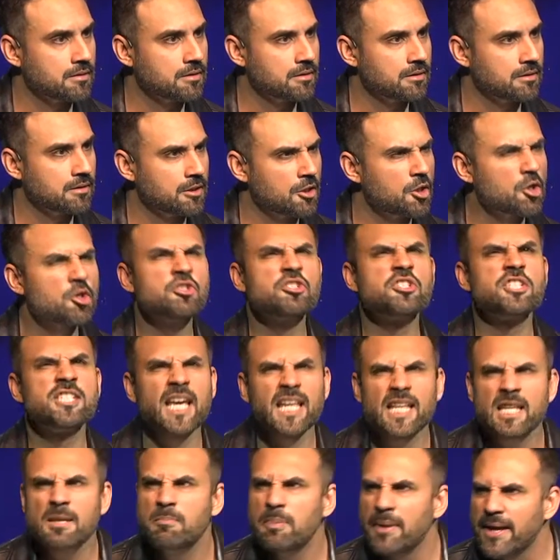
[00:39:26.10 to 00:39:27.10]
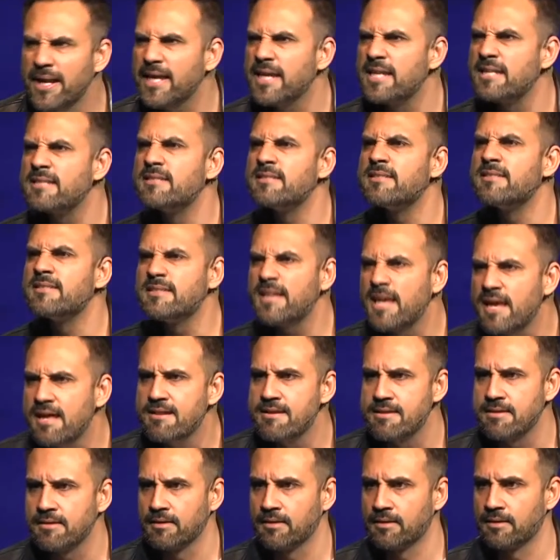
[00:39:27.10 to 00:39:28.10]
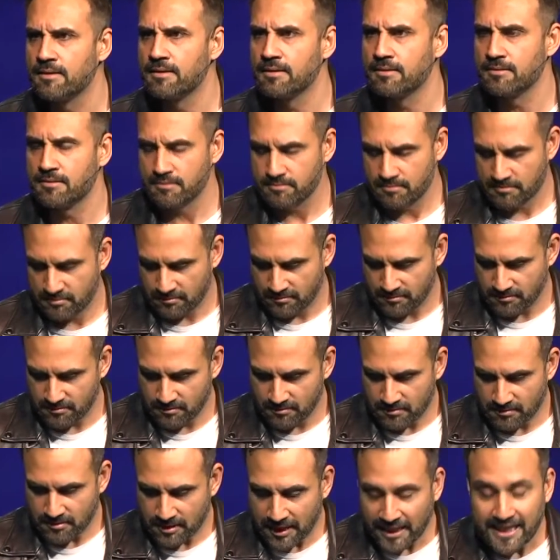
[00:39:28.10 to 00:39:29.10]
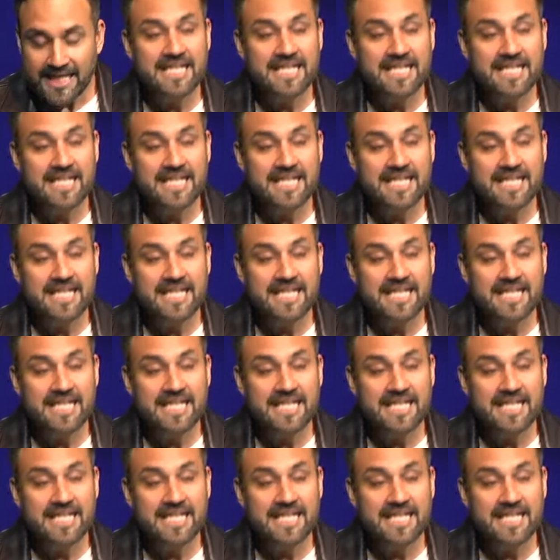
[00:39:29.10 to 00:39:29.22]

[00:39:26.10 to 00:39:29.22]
You're celebrating his sin. Like he's